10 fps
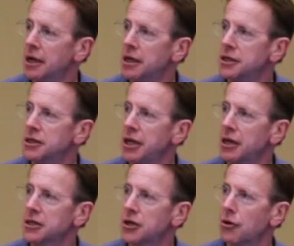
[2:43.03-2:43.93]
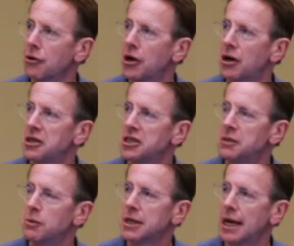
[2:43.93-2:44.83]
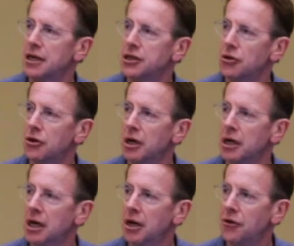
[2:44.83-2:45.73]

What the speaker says: So here's coronary heart disease mortality on a